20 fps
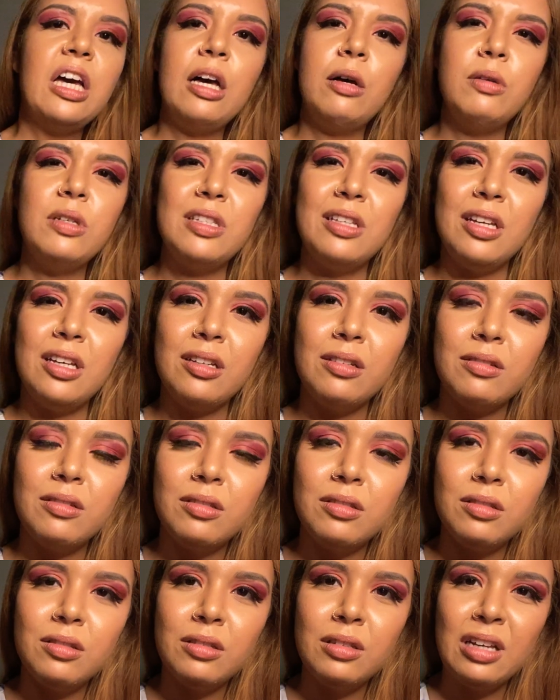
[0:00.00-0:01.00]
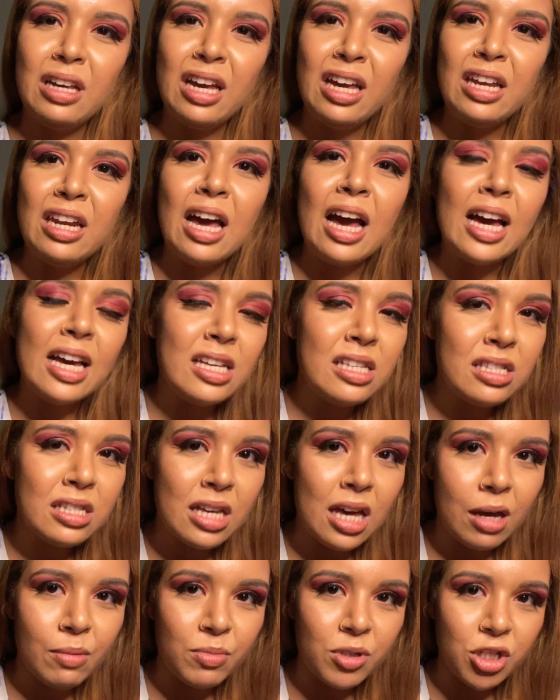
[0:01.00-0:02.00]
I was like, an iced
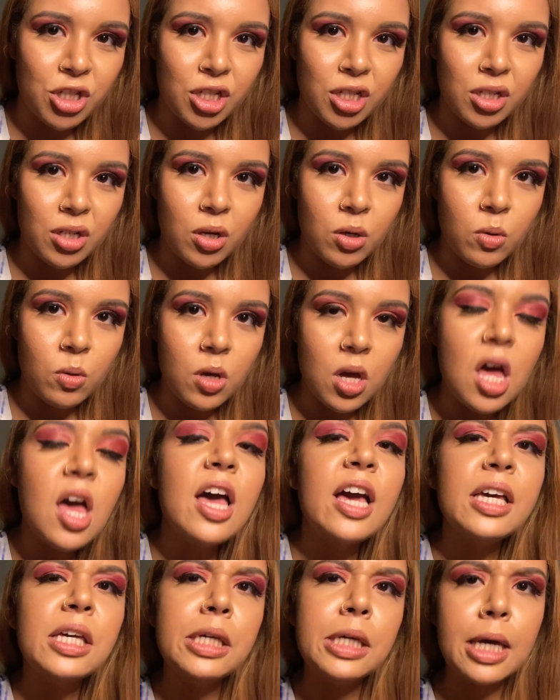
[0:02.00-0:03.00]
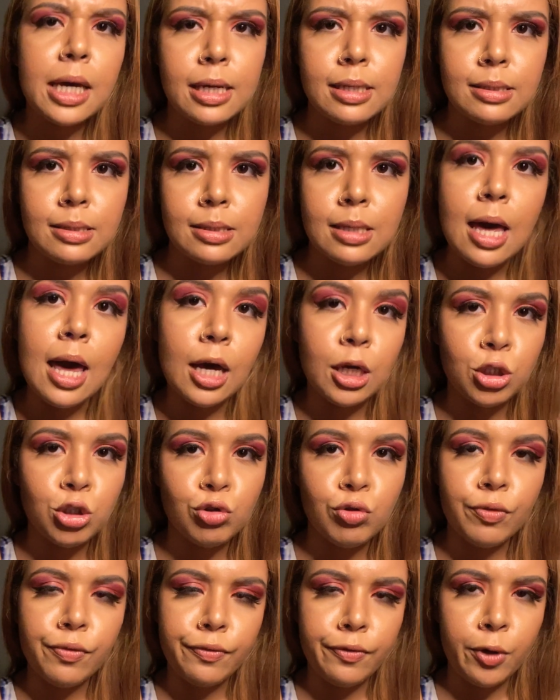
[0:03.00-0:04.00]
cappuccino. Yes,
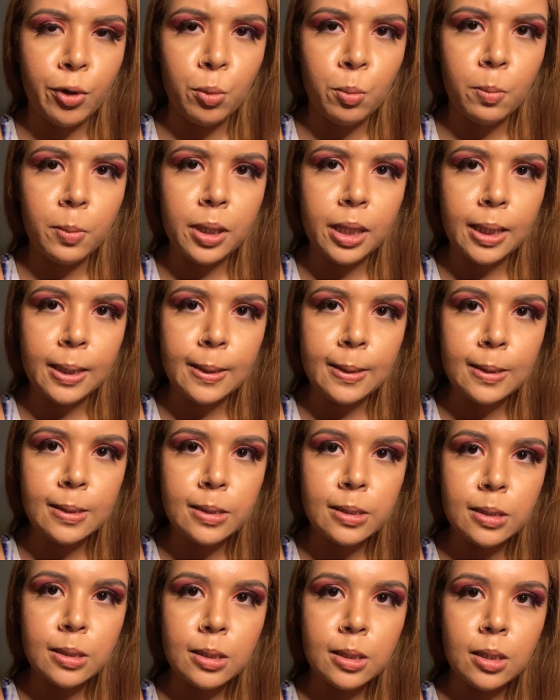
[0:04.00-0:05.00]
extra foam, please.